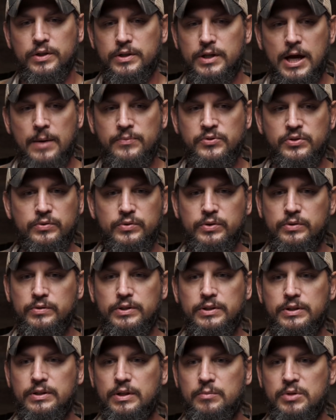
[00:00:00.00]

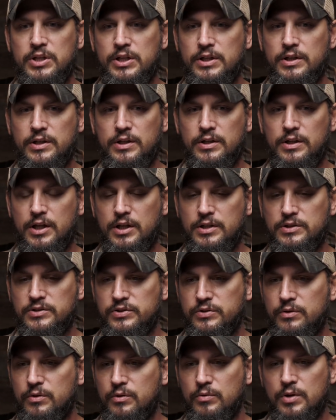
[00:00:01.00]
absolutely. And
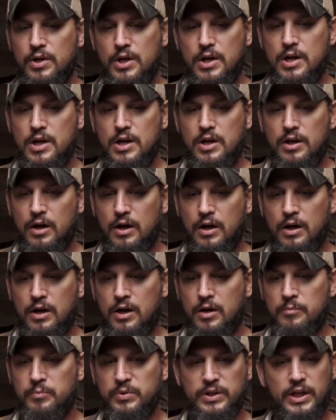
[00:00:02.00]
so.
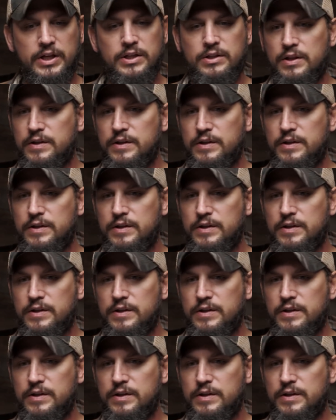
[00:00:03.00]
But like the